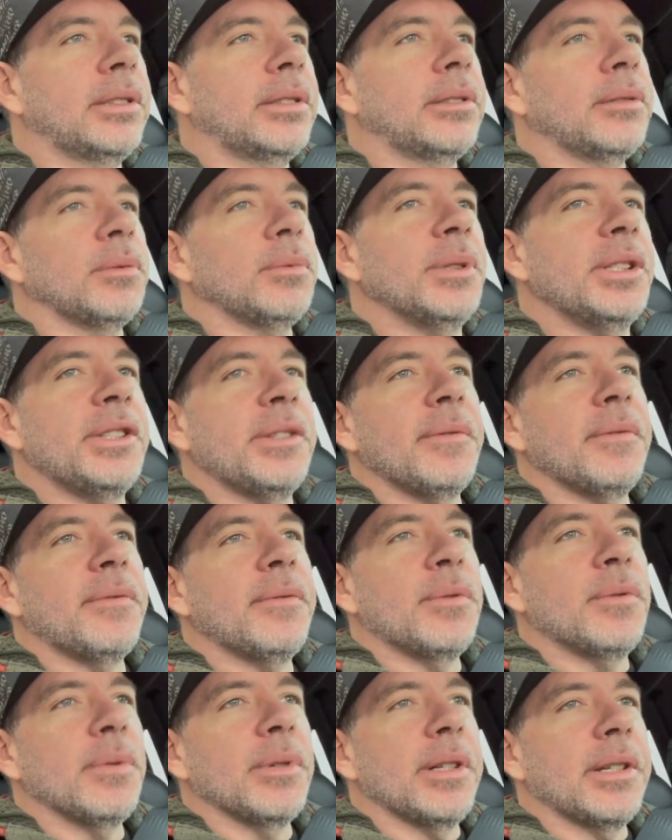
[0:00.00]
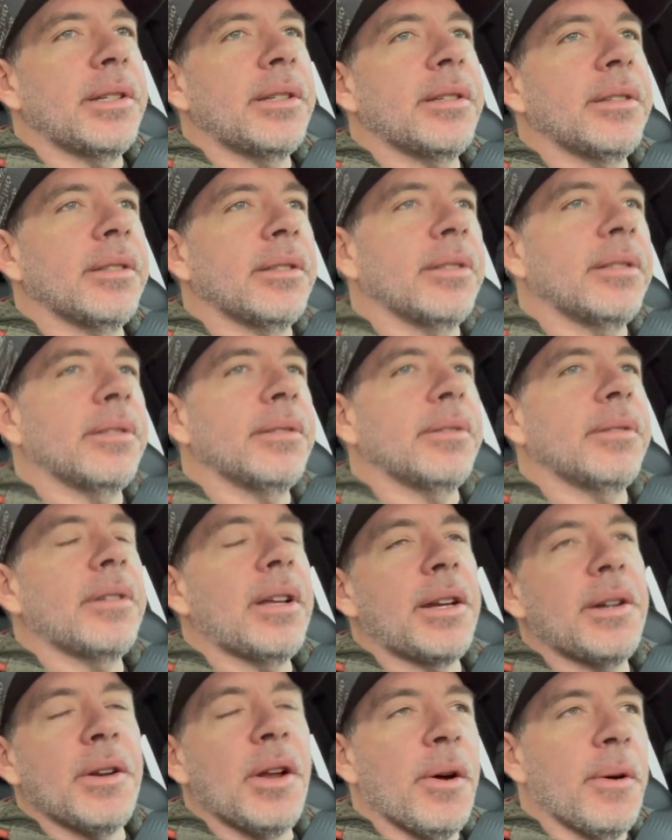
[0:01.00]
reason for it. I
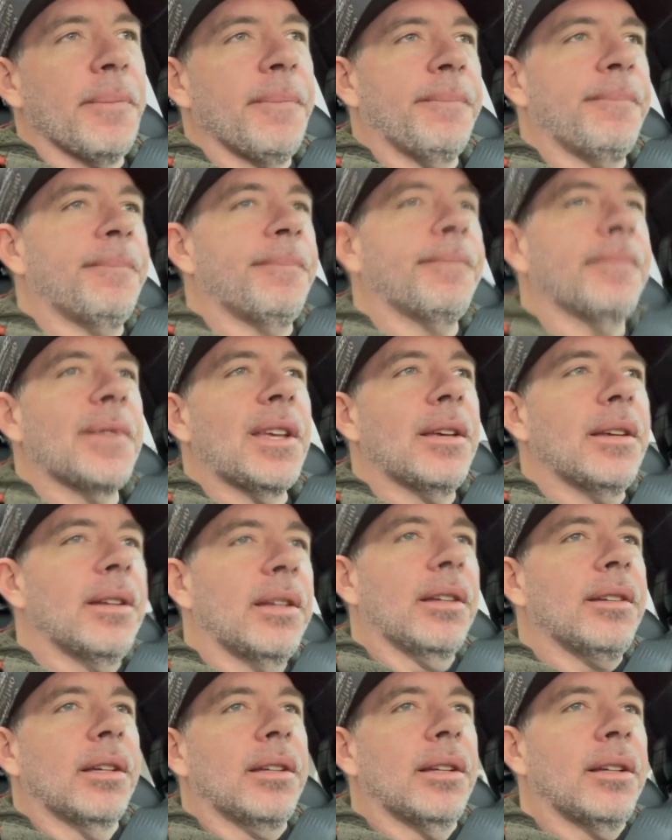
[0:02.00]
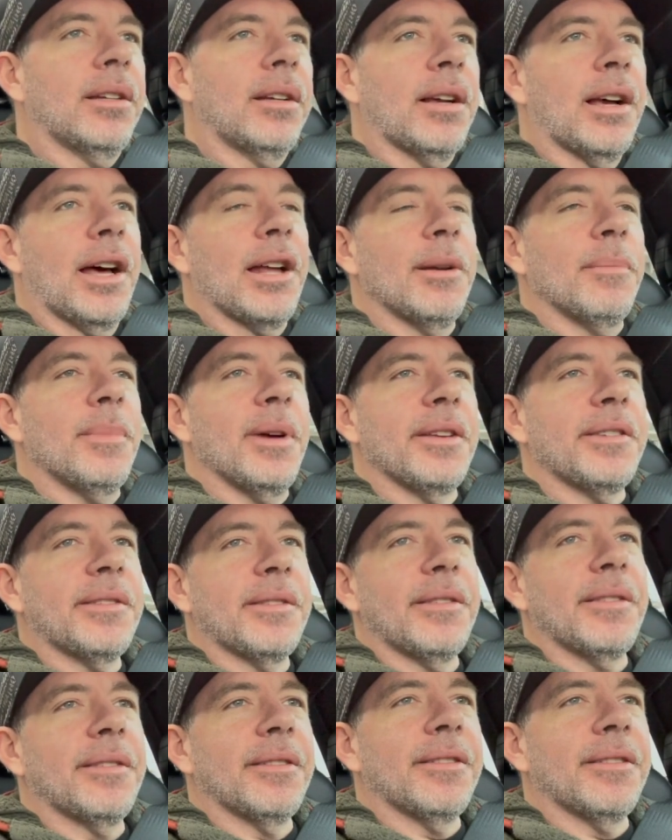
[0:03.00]
don't know. Not a best.